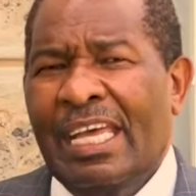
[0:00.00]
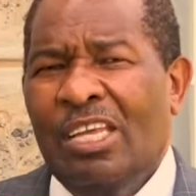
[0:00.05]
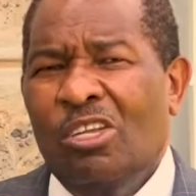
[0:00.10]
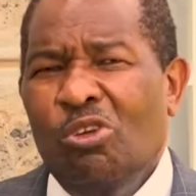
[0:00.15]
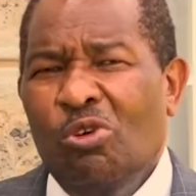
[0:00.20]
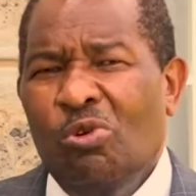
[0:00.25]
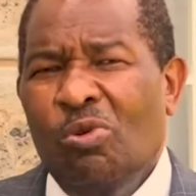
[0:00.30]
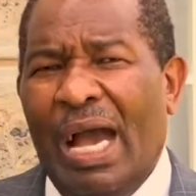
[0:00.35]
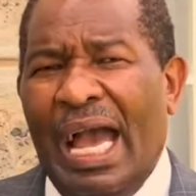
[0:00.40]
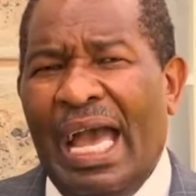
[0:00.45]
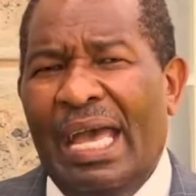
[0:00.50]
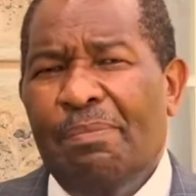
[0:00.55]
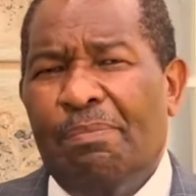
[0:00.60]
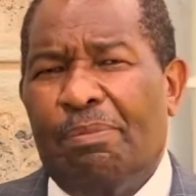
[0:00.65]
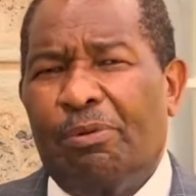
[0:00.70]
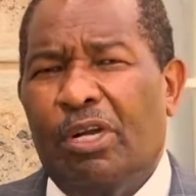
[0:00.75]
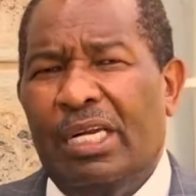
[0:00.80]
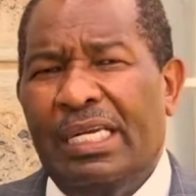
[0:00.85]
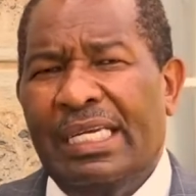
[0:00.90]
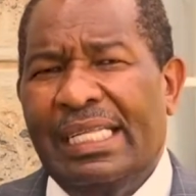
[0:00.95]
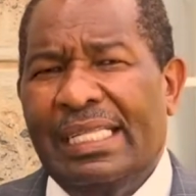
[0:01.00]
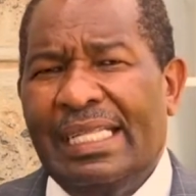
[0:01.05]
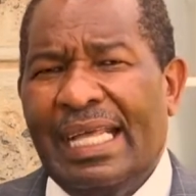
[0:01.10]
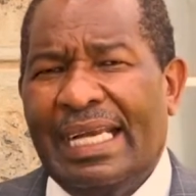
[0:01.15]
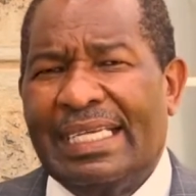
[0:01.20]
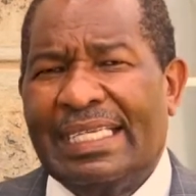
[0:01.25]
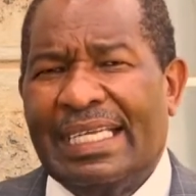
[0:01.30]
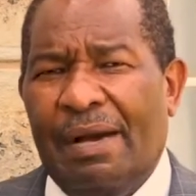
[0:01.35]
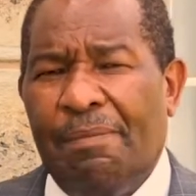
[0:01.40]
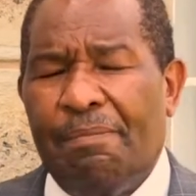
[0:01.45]
You are employed in
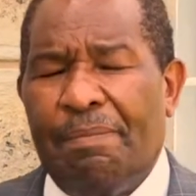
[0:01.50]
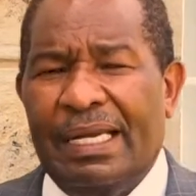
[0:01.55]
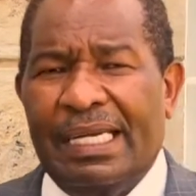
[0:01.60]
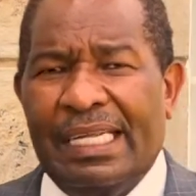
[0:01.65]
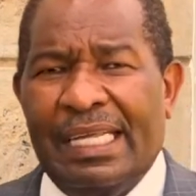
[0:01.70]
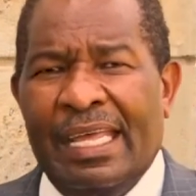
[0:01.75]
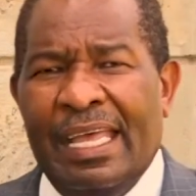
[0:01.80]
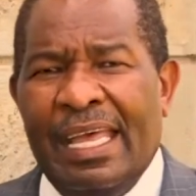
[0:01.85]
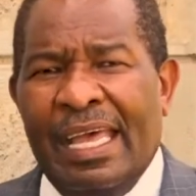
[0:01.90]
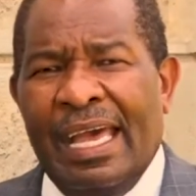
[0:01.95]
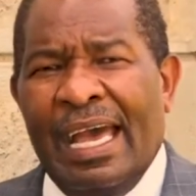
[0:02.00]
that company.